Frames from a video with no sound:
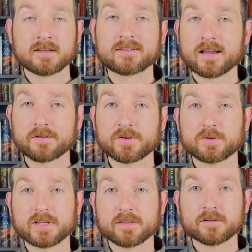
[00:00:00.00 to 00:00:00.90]
kind of go
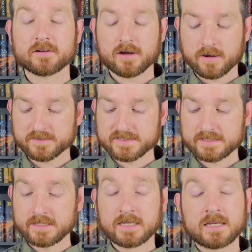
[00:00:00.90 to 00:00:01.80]
together,
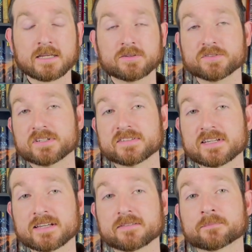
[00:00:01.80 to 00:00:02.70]
obviously. You'll see in a
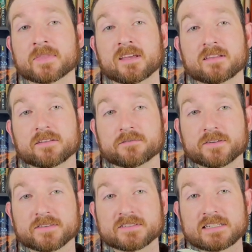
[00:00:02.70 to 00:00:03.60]
second. The
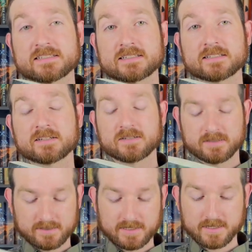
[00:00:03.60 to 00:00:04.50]
Fifth Season
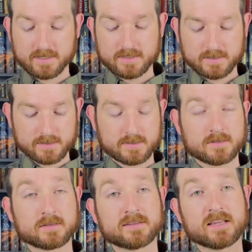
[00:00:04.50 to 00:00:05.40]
and
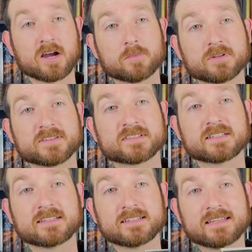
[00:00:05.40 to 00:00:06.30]
The Obelisk
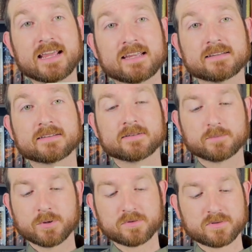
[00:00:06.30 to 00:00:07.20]
Gate,
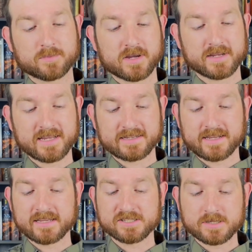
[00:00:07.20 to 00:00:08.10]
both by
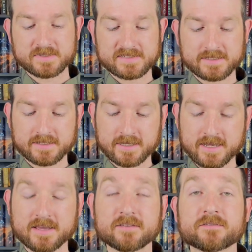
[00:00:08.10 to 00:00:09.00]
N.K. Jemisin.
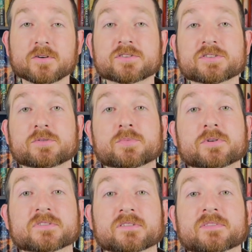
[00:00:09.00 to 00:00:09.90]
First two
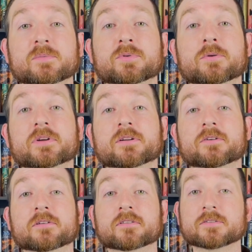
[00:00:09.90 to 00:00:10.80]
books of the Broken
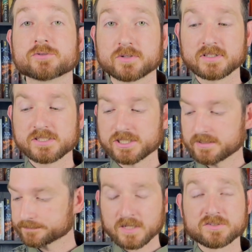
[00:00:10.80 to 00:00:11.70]
Earth
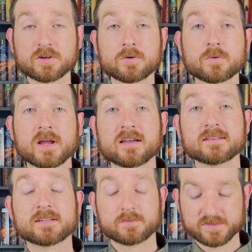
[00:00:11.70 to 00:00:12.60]
trilogy. So
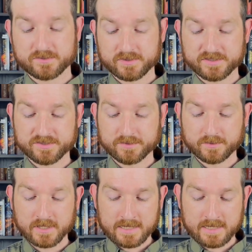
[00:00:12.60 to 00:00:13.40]
Elliot was going to